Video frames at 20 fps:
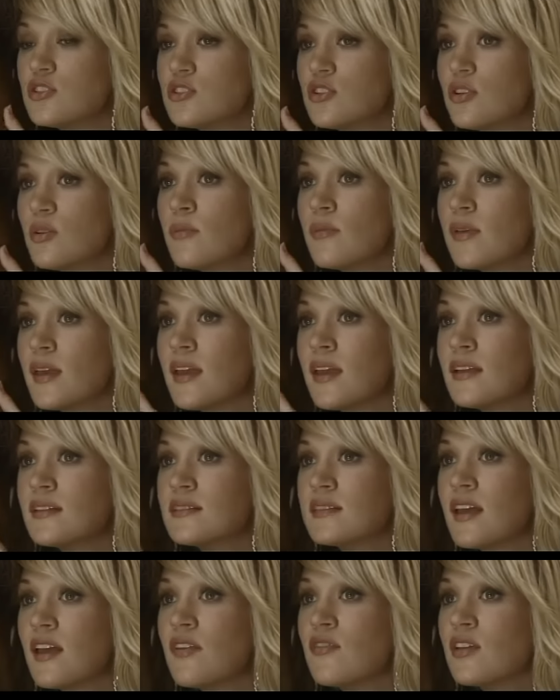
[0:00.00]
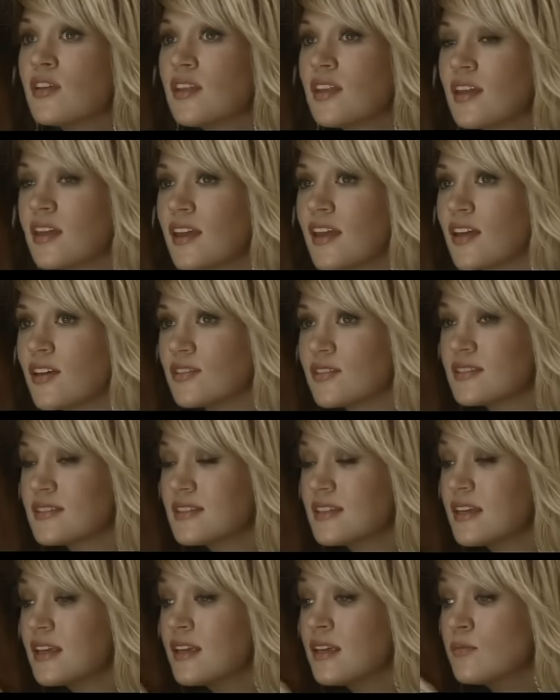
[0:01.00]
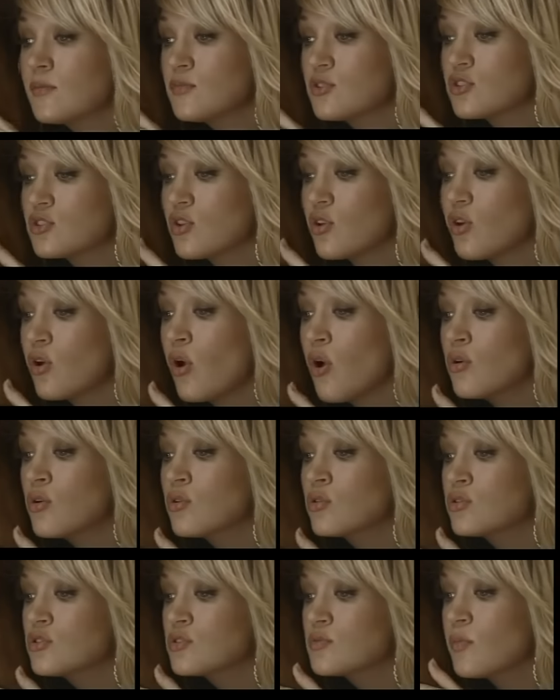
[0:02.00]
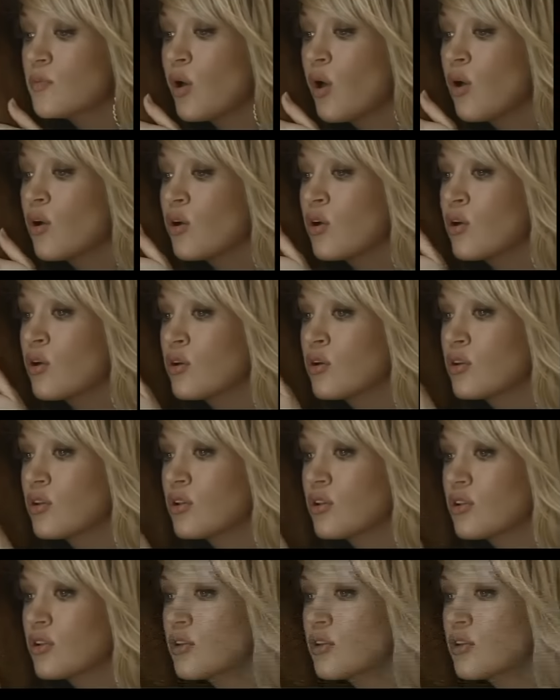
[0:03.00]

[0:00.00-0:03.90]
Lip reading: It sure makes everything else seem so small.